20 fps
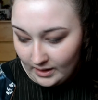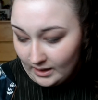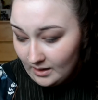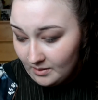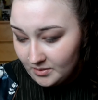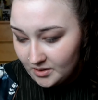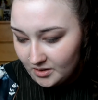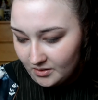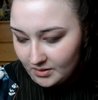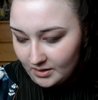like
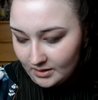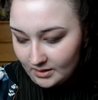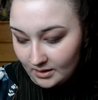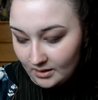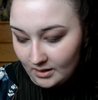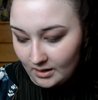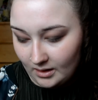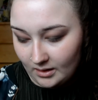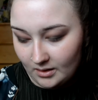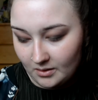I'm doing this in
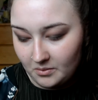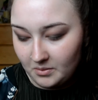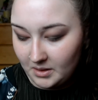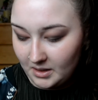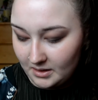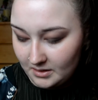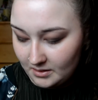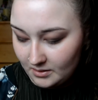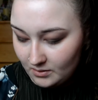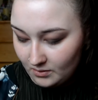like the
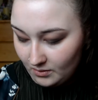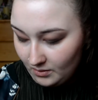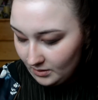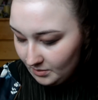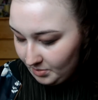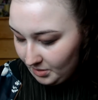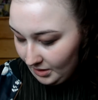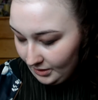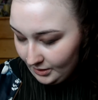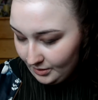weirdest order
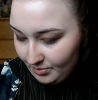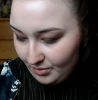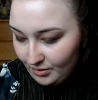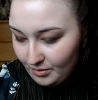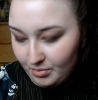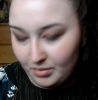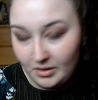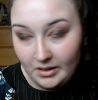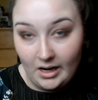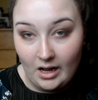possible,
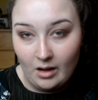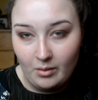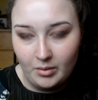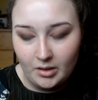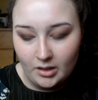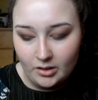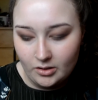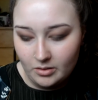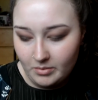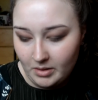but now I'm
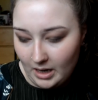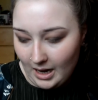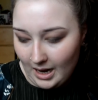going to do my